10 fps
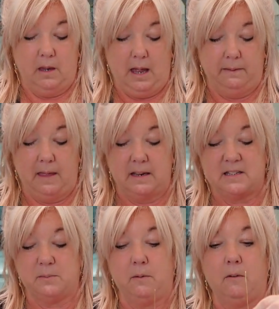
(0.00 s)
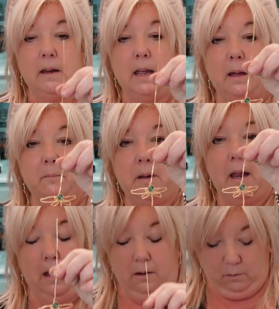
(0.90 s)
And that's where I am
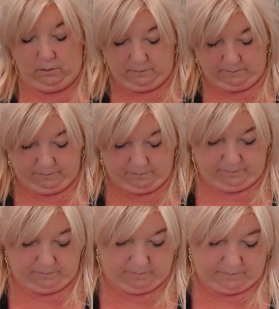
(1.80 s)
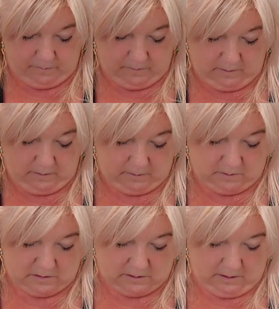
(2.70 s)
now. I'm
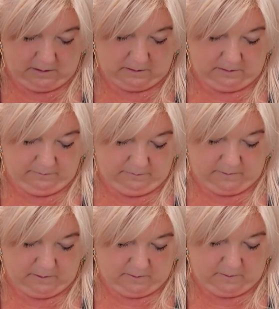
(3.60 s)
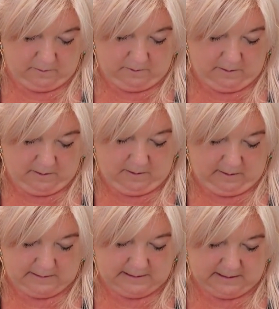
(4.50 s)
just gonna, I
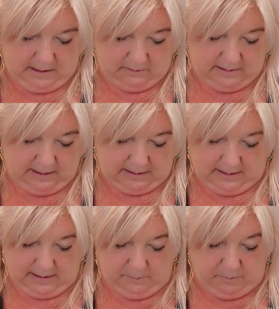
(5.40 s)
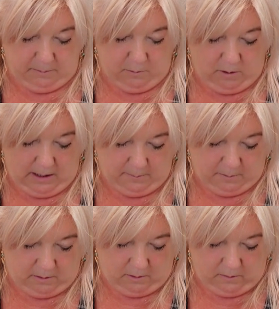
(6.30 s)
can see I'd like a little bit more
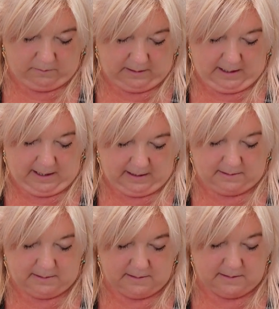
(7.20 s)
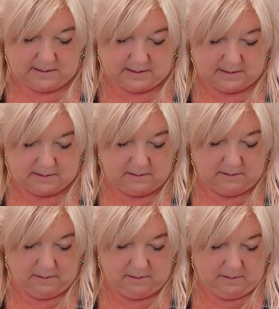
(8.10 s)
hammer on the ends.
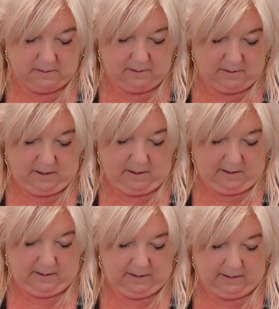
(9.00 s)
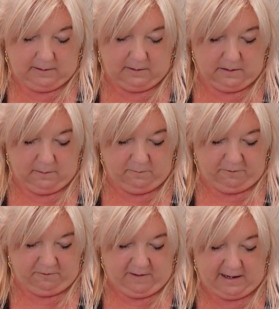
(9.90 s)
I like them
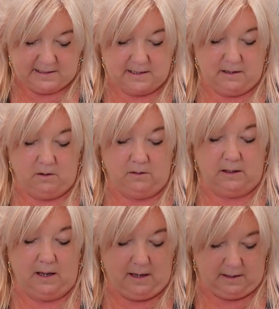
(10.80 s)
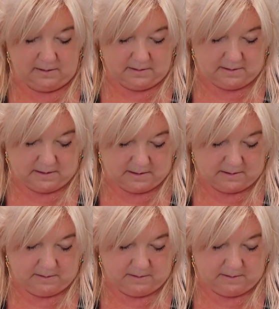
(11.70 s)
flatter on the ends.